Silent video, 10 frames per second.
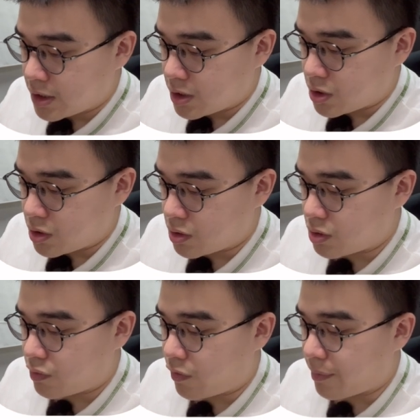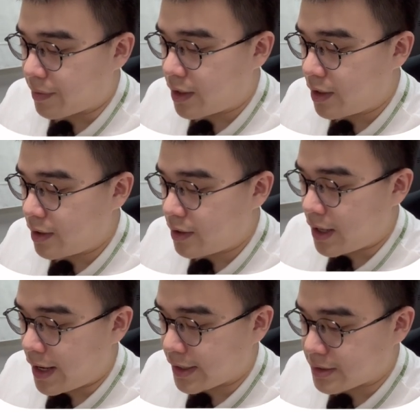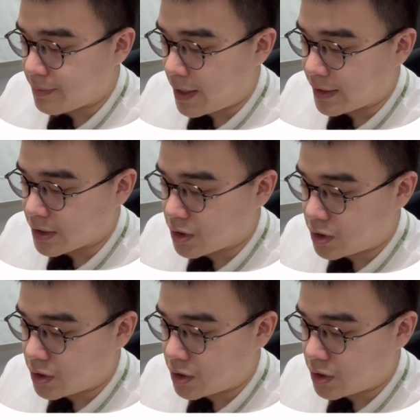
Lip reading: So from here, x minus